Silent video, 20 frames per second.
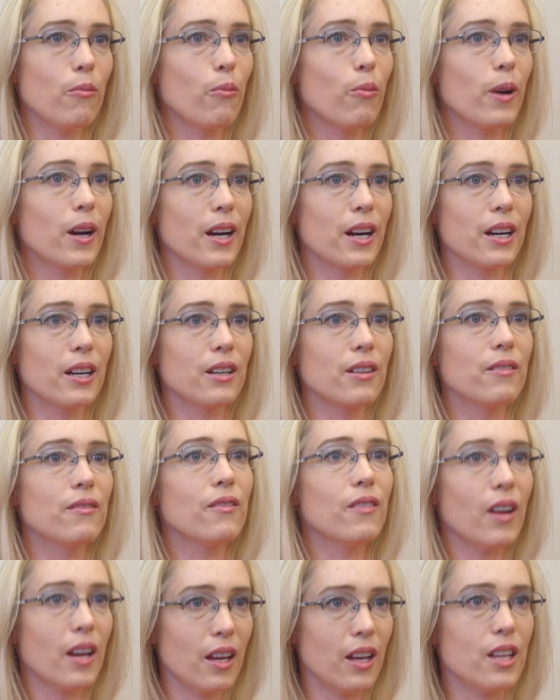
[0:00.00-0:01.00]
where
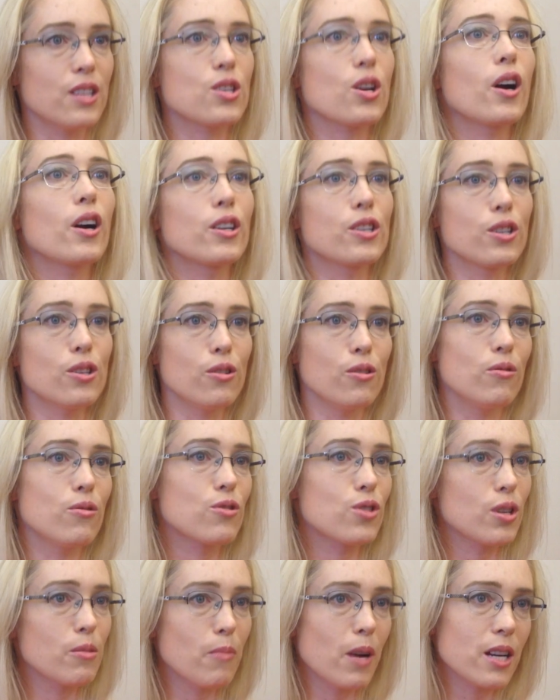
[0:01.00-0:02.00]
it's hard to
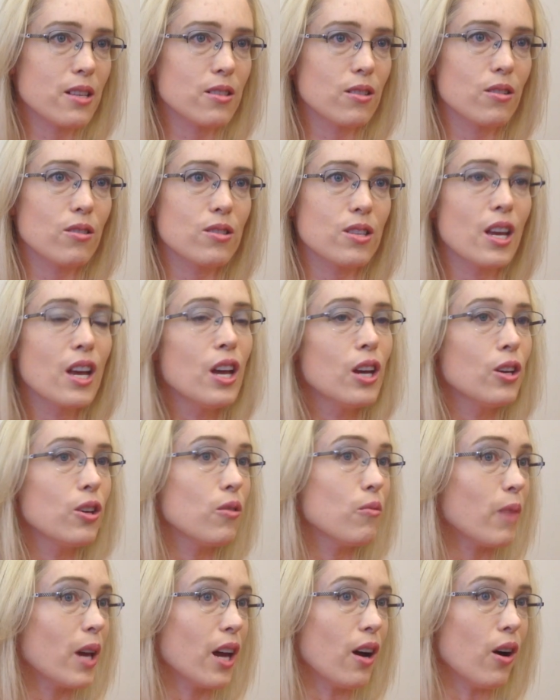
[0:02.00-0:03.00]
use your muscles,
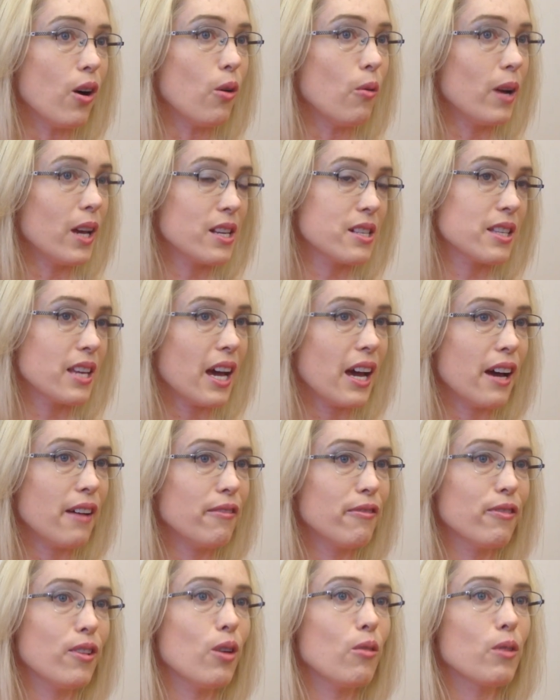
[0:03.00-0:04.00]
you may always
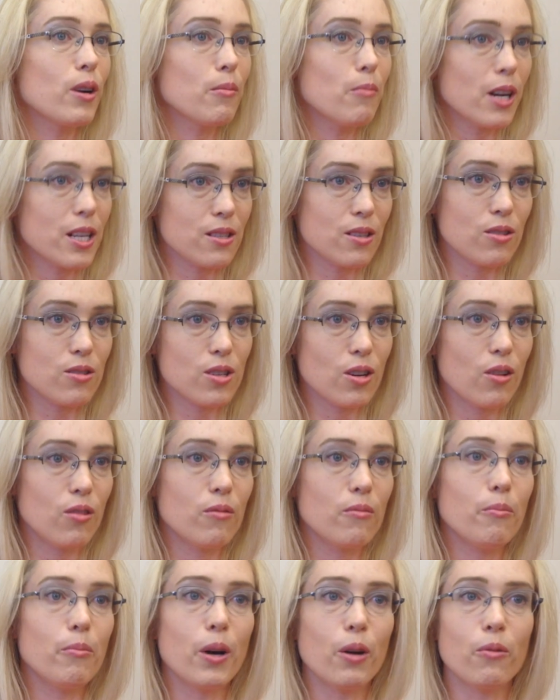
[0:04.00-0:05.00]
have lower muscle
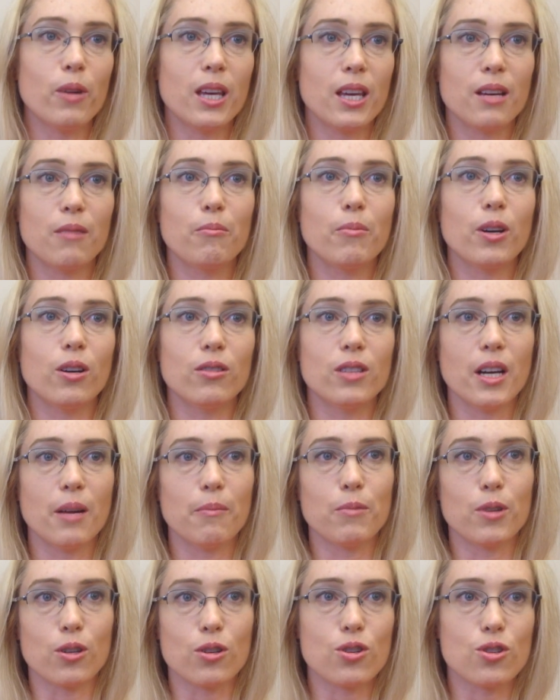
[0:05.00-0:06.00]
tone, but we can build
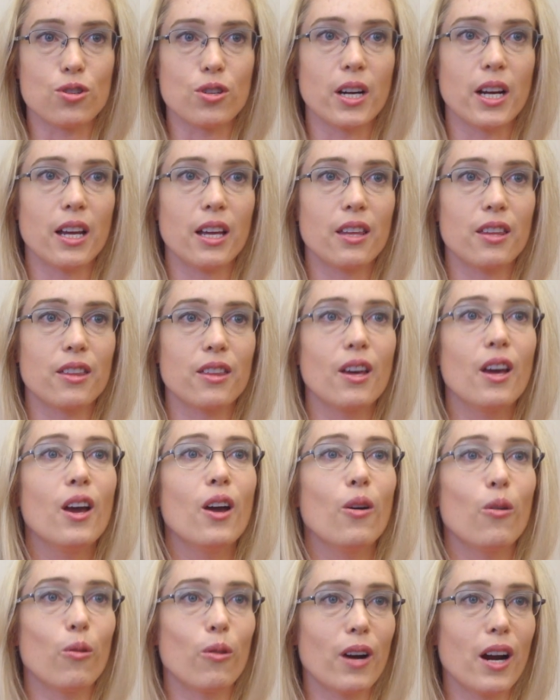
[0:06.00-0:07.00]
up your strength
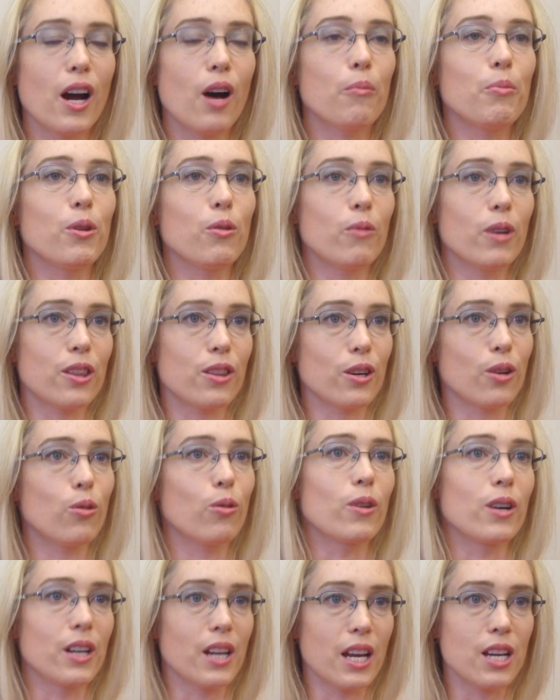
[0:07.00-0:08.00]
or help you with the
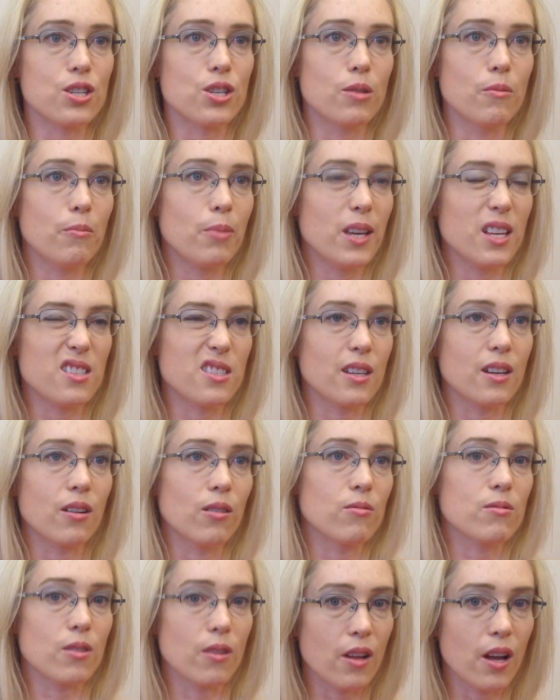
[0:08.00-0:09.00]
coordination piece that
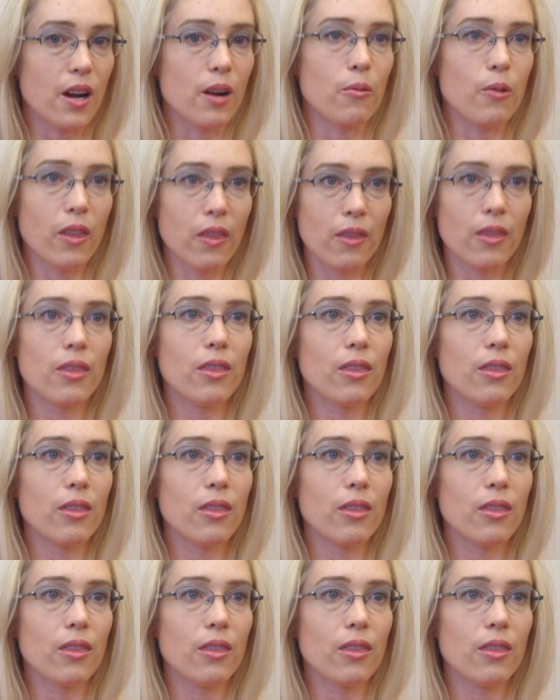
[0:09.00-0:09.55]
goes along with it.